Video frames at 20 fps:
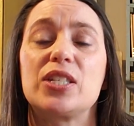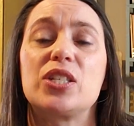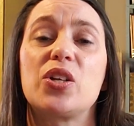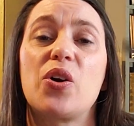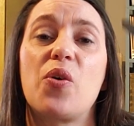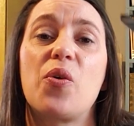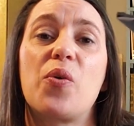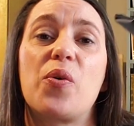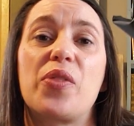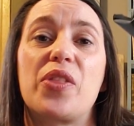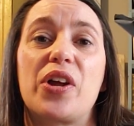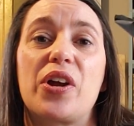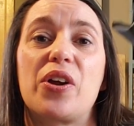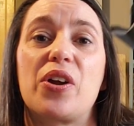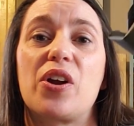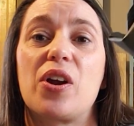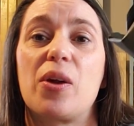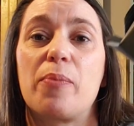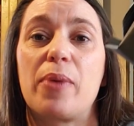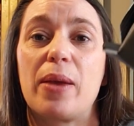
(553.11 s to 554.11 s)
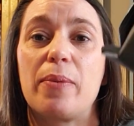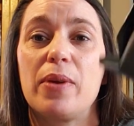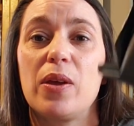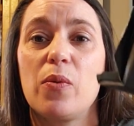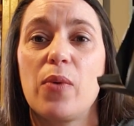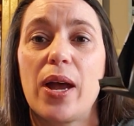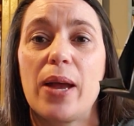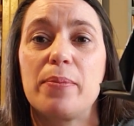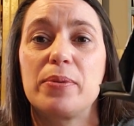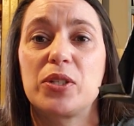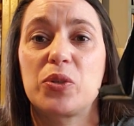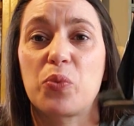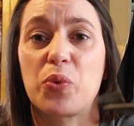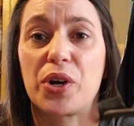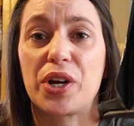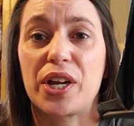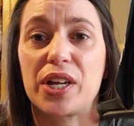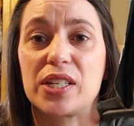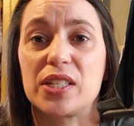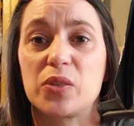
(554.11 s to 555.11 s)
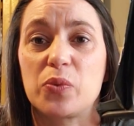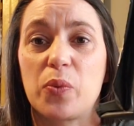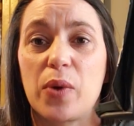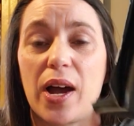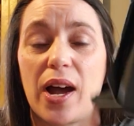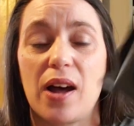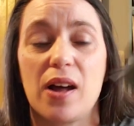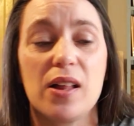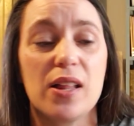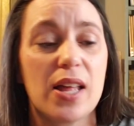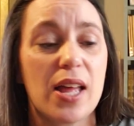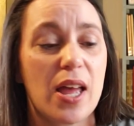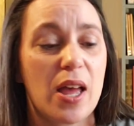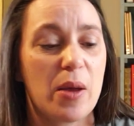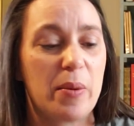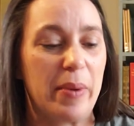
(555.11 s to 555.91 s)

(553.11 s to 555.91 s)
So their baby wipes work as well,